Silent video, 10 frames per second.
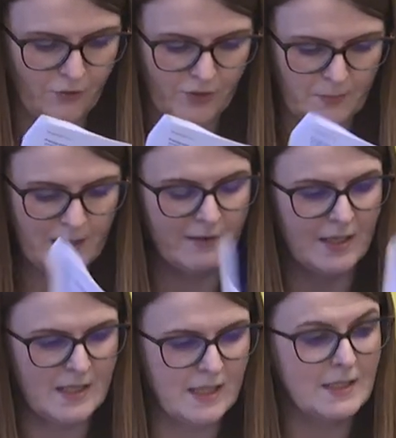for the
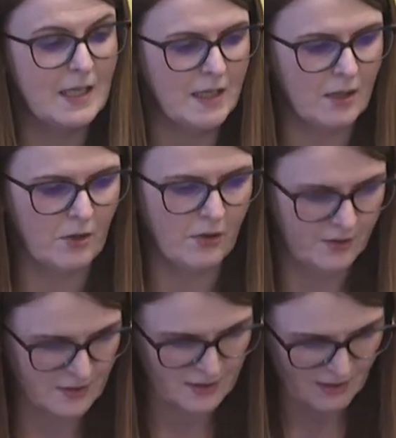period indicated on
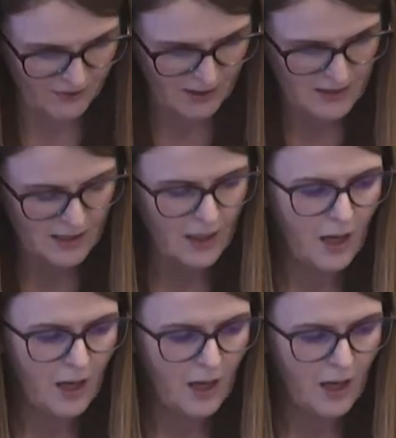the certificate.